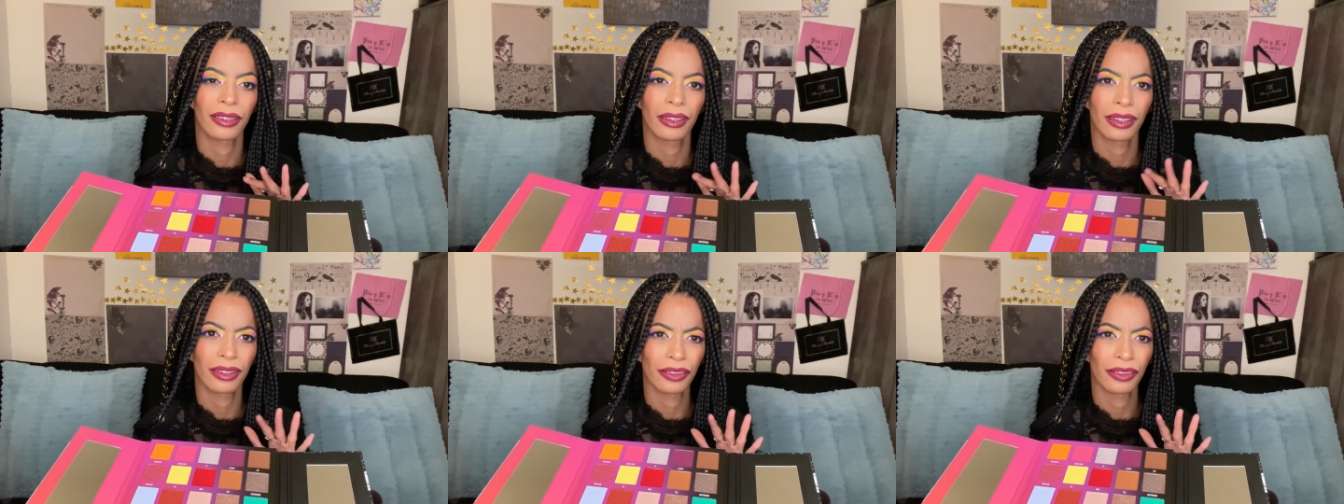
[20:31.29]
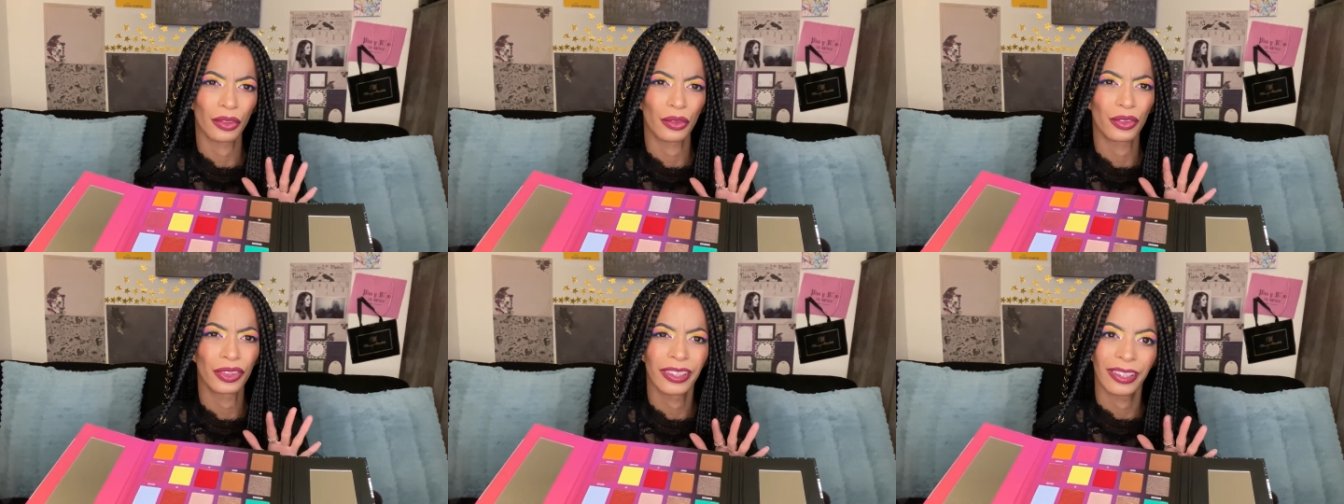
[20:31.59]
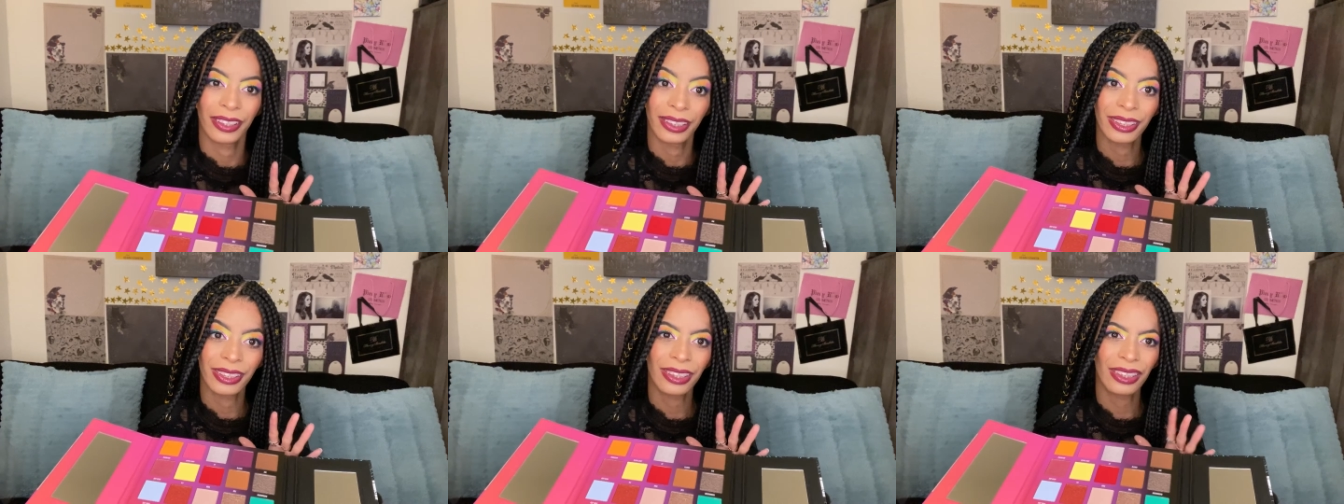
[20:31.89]
a little
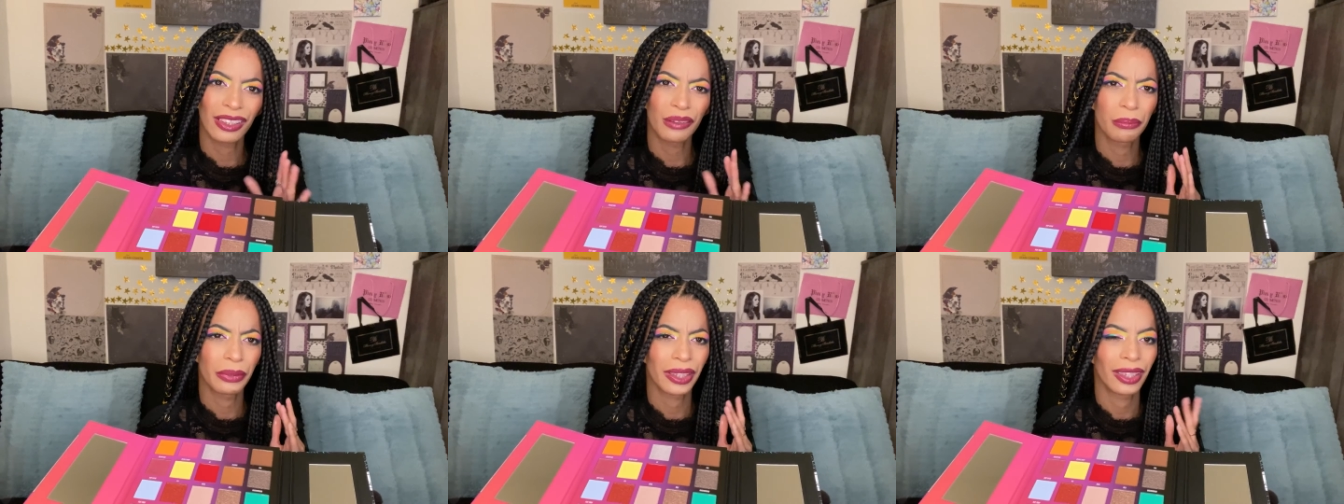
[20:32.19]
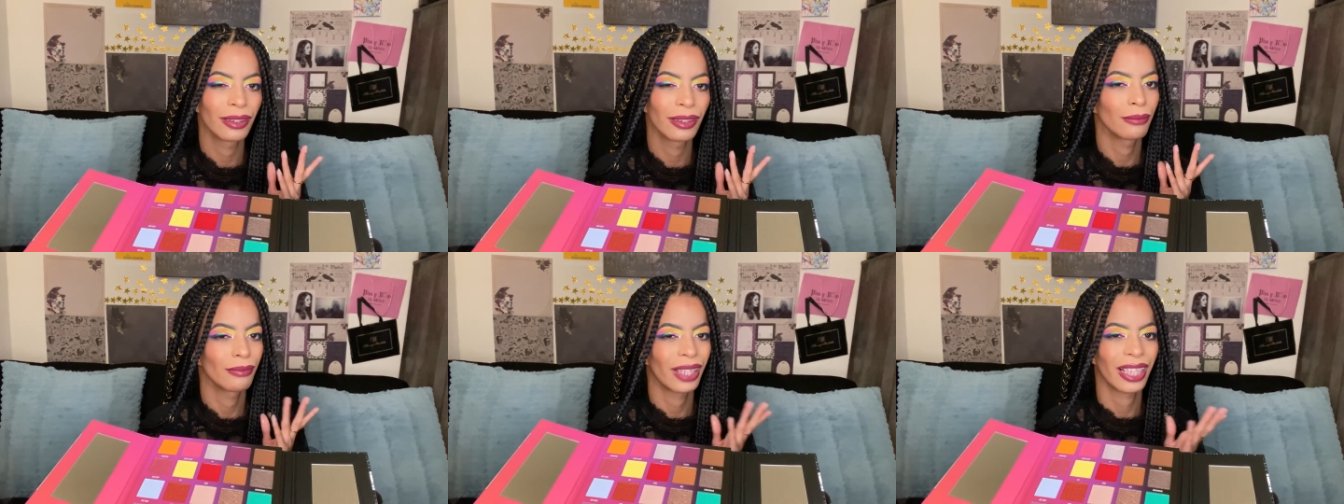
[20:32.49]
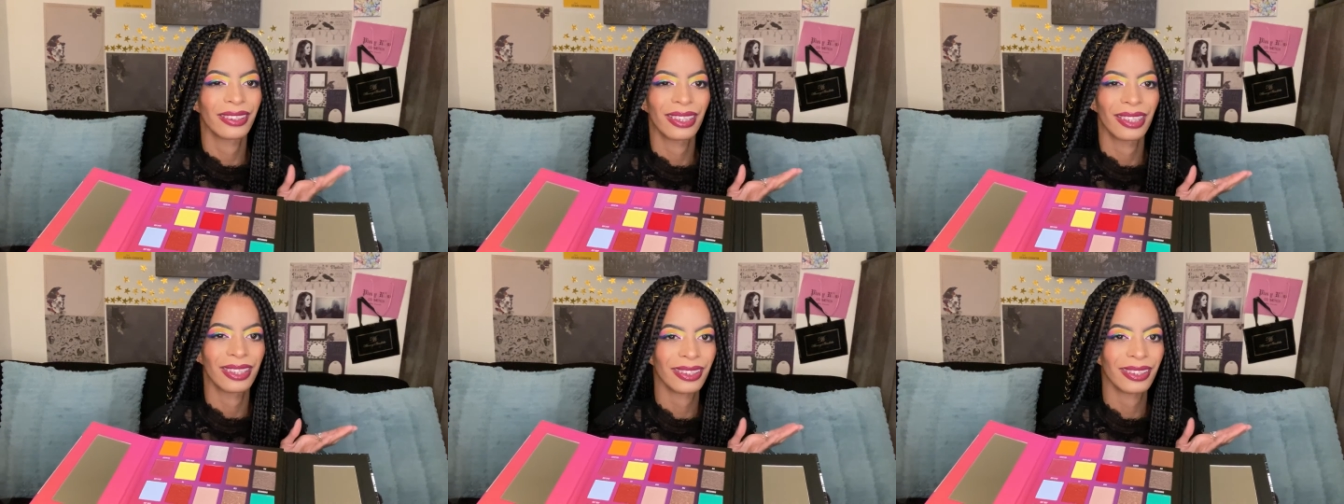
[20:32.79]
dusty, but I
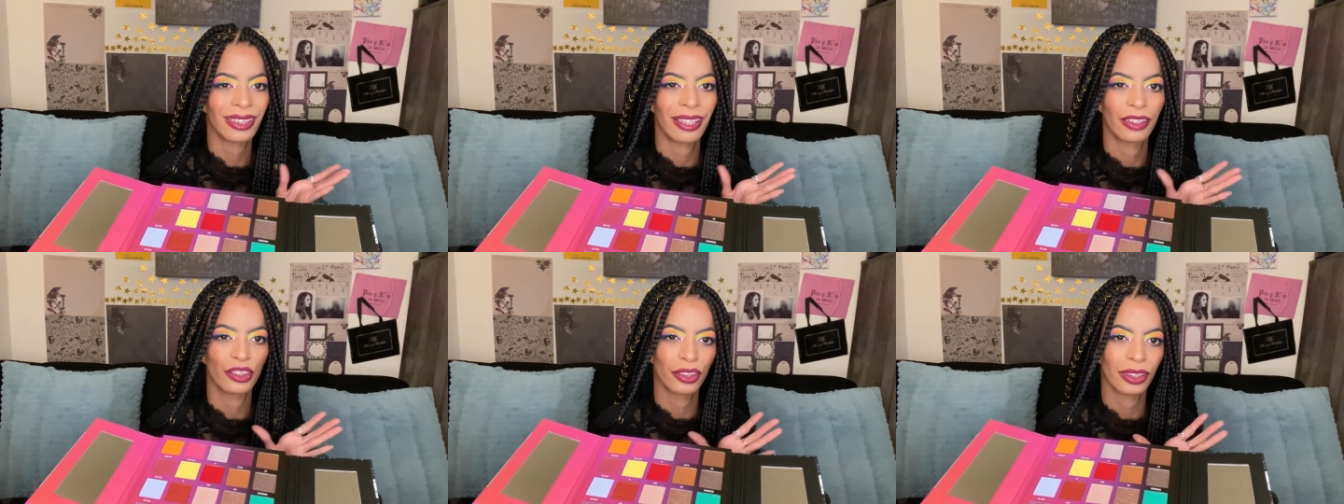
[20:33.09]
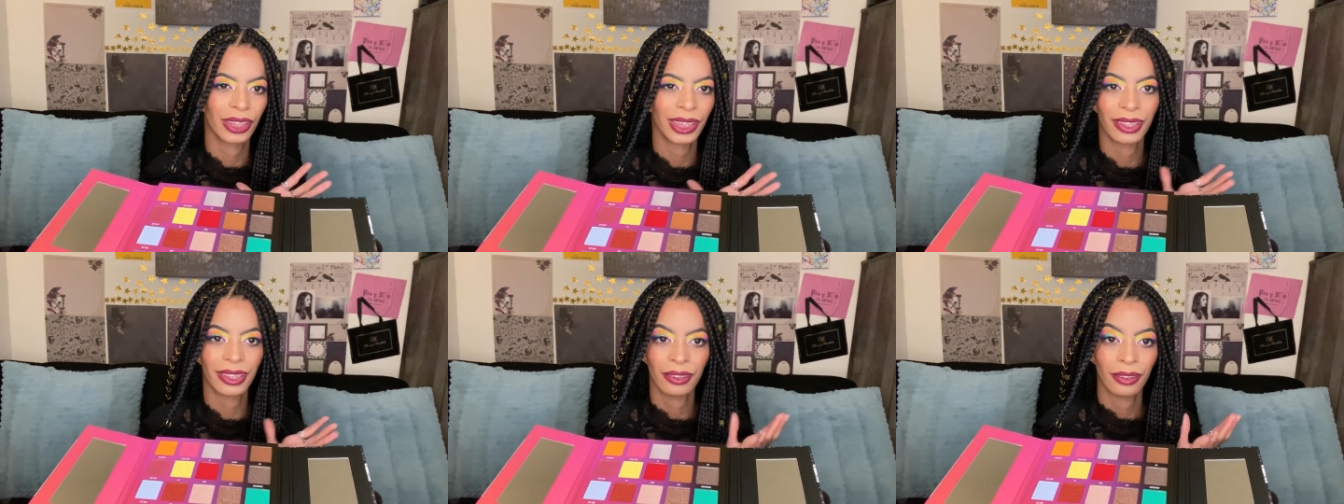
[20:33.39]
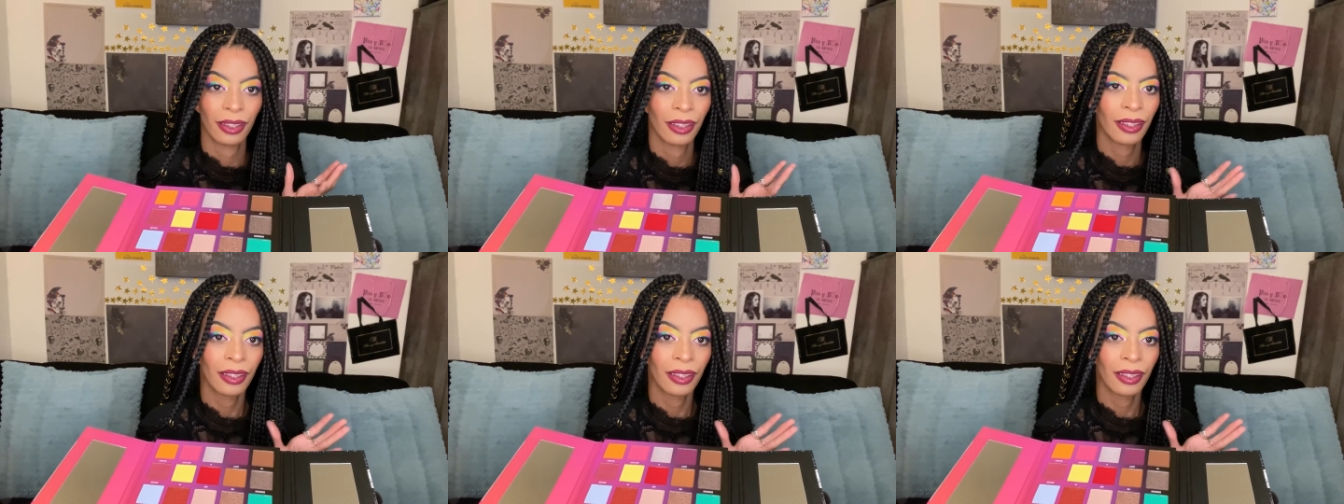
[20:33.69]
guess that just,